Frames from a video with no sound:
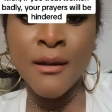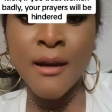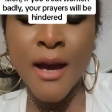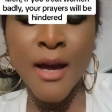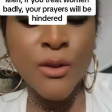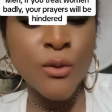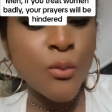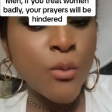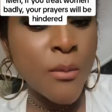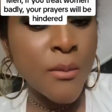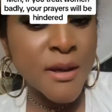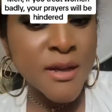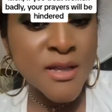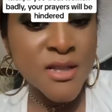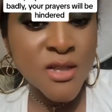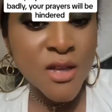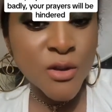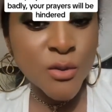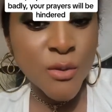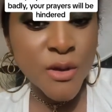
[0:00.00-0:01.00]
And the woman
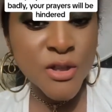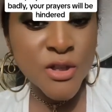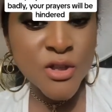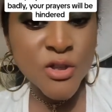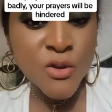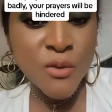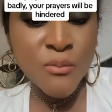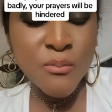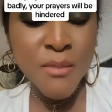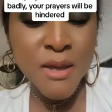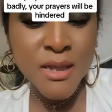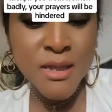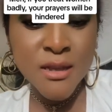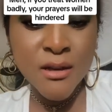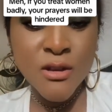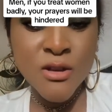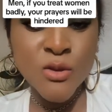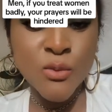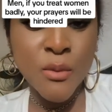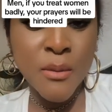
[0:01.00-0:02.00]
is not going to submit,
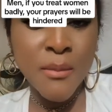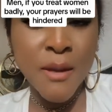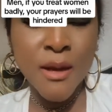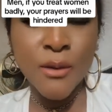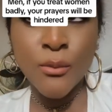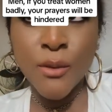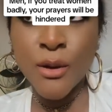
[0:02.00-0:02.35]
because women,